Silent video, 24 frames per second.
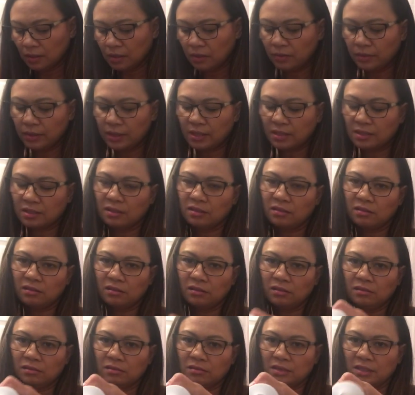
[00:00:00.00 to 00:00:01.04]
Oh, it has a
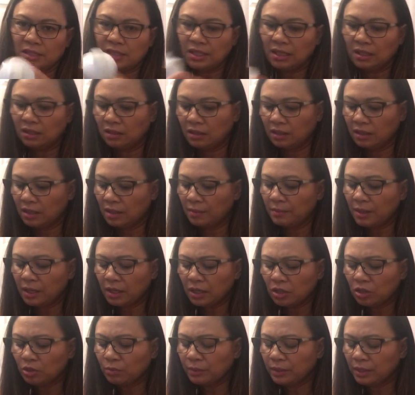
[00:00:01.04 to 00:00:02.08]
little seal on it. I'm not
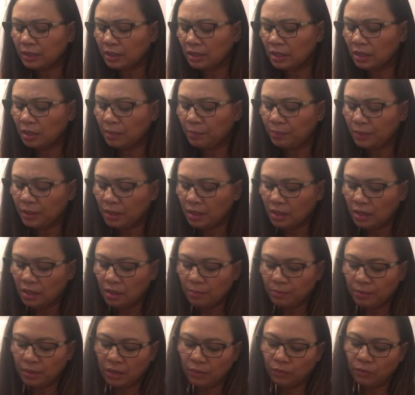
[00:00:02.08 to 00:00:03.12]
going to open it up,
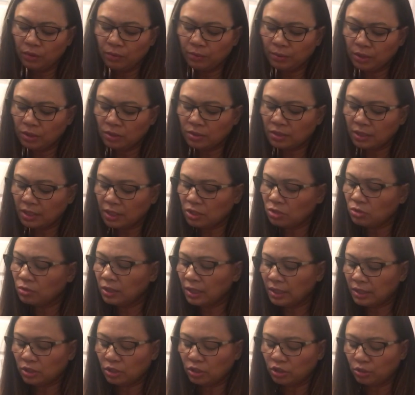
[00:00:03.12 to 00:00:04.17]
but I will be using, I do
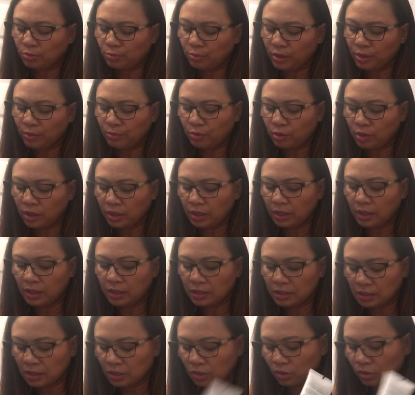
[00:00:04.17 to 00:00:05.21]
like Dr. Brandt
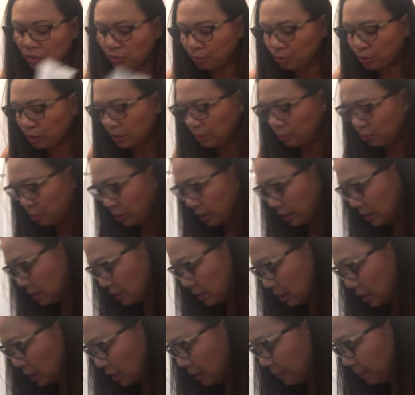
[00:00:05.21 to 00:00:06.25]
products. I know they're pretty
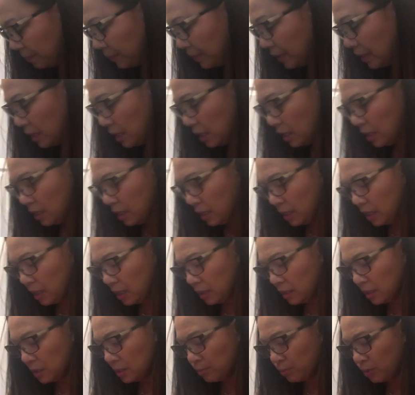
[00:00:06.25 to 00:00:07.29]
pricey.
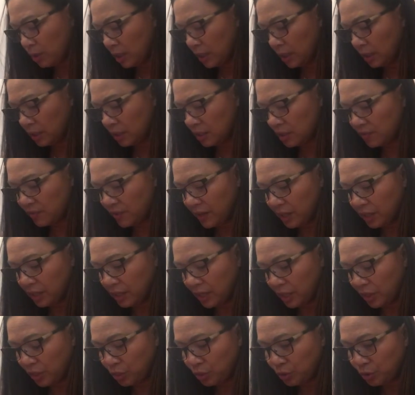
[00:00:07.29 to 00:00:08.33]
Again, this product is valued
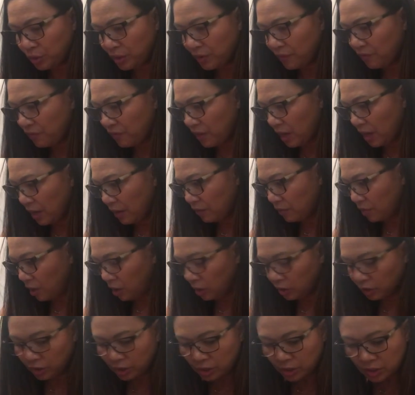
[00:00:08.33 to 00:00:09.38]
at
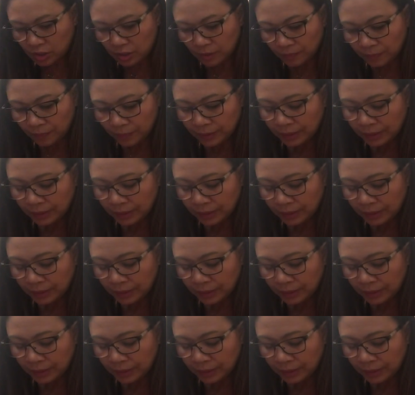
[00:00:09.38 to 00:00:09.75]
$35.